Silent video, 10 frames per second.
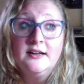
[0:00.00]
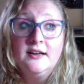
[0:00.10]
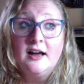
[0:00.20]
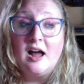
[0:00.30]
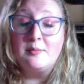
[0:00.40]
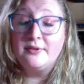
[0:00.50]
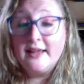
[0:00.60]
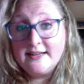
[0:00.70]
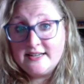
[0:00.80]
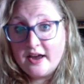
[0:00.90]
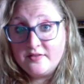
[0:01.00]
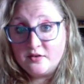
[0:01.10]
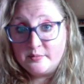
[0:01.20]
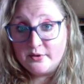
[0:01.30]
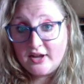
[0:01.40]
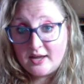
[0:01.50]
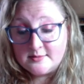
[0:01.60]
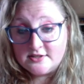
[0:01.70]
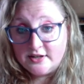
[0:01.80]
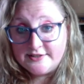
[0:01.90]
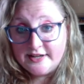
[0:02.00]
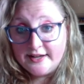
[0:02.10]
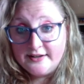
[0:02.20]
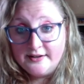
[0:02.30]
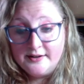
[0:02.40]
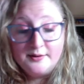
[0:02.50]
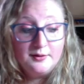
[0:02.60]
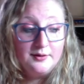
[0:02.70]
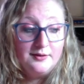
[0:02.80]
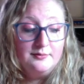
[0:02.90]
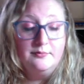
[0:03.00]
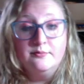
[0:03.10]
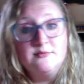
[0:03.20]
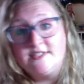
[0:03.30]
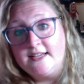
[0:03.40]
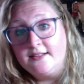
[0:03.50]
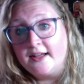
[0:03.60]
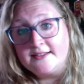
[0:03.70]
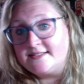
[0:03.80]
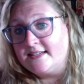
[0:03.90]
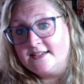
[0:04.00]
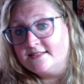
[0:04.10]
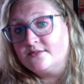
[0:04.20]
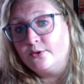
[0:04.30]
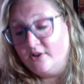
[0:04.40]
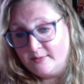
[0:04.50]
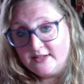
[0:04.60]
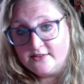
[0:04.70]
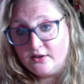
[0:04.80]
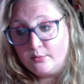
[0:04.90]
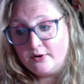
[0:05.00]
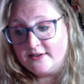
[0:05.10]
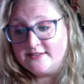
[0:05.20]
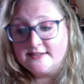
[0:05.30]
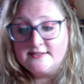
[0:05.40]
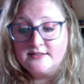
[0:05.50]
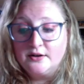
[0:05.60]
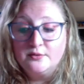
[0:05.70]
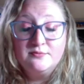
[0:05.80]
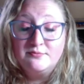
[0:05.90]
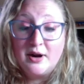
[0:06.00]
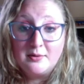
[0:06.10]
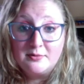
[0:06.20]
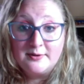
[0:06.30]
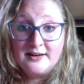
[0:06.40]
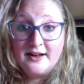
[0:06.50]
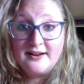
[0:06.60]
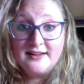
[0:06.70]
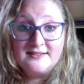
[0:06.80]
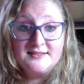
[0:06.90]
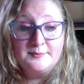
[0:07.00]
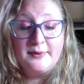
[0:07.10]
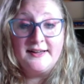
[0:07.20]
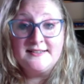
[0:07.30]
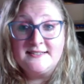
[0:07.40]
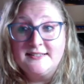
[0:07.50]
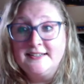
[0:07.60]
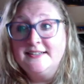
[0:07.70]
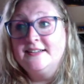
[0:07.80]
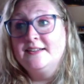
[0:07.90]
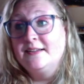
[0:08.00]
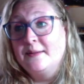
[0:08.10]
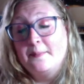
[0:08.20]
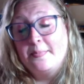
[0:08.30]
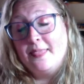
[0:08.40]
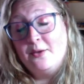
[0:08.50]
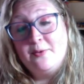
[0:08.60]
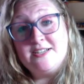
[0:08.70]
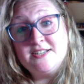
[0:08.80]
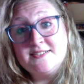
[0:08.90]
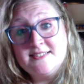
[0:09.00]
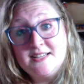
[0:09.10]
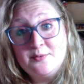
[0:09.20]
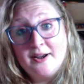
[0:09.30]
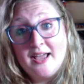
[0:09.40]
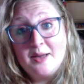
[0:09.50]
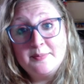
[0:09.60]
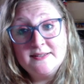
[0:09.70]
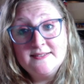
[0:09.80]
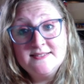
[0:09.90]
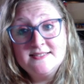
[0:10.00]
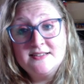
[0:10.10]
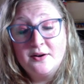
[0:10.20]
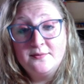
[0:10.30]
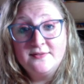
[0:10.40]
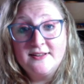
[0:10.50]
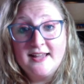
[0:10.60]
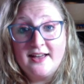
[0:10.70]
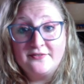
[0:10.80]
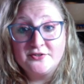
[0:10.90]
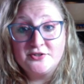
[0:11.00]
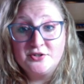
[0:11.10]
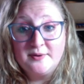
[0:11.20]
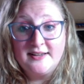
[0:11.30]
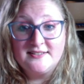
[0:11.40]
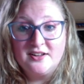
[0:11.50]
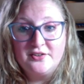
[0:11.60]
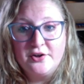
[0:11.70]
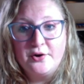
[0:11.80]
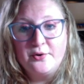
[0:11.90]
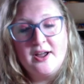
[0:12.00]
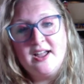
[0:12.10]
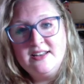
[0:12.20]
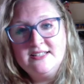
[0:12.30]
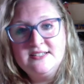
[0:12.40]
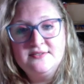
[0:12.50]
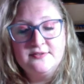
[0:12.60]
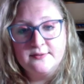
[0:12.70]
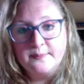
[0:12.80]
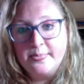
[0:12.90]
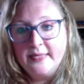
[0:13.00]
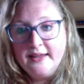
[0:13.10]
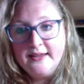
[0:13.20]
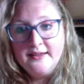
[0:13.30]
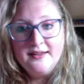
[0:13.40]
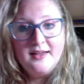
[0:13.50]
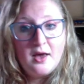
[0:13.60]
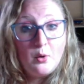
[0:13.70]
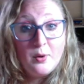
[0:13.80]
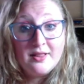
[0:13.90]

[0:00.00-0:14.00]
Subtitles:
I plan to have the ripple camisole done. SeaGlass Tee is going to be a slow process, so probably not it, but we shall see what happens. Hopefully after 2 weeks I'll know kind of what